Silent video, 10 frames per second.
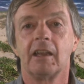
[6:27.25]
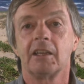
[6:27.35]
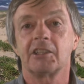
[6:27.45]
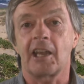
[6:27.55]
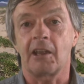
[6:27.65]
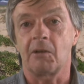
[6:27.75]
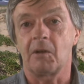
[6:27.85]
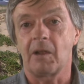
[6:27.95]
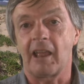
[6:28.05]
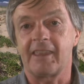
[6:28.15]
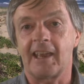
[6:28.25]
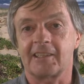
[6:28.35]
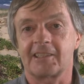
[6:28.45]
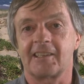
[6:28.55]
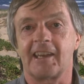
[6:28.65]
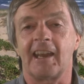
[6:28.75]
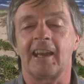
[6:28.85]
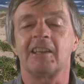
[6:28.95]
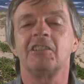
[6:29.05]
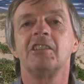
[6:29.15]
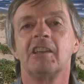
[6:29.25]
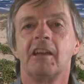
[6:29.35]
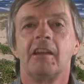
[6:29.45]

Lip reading: So at that stage,